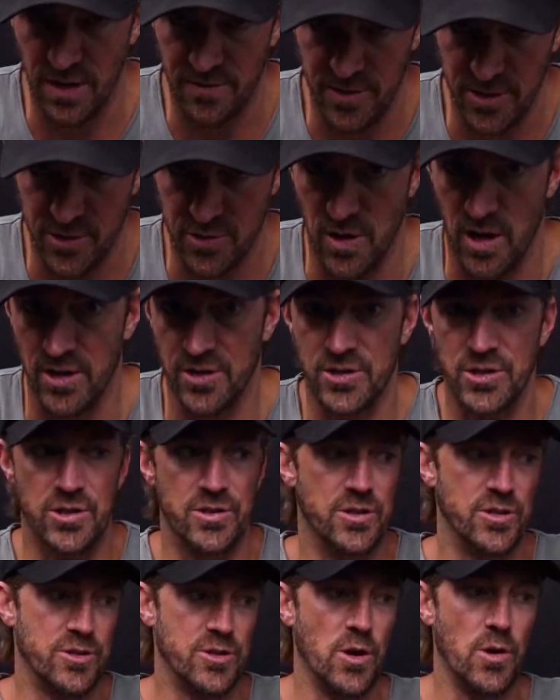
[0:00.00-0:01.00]
of the structure,
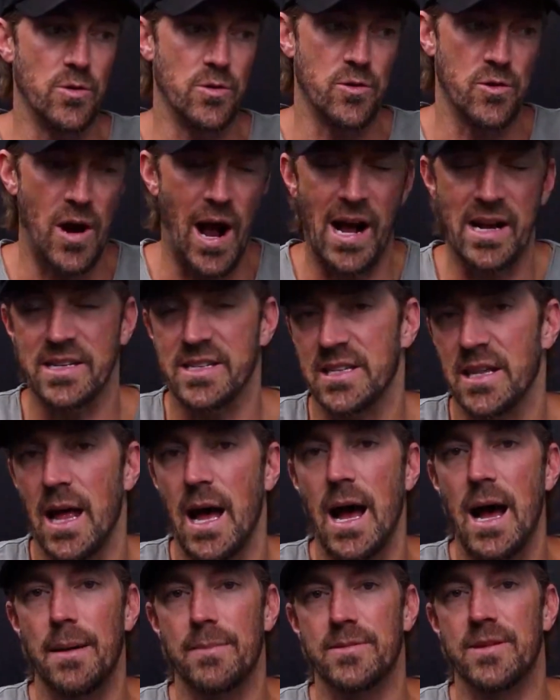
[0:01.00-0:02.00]
there's no cracked
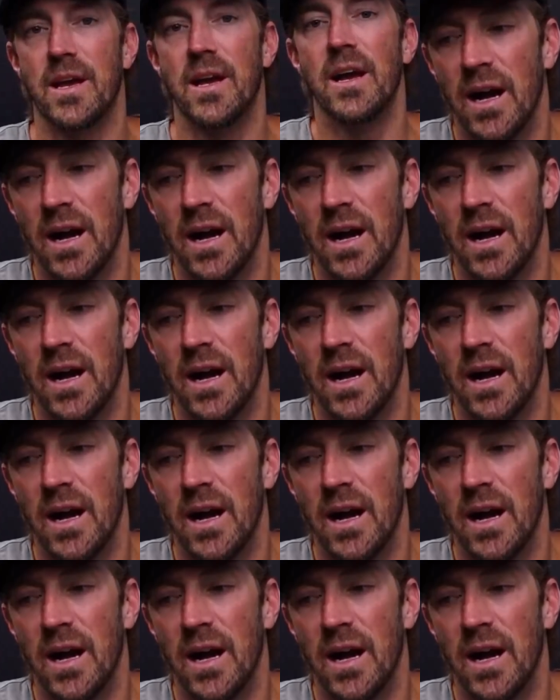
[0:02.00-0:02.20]
slabs,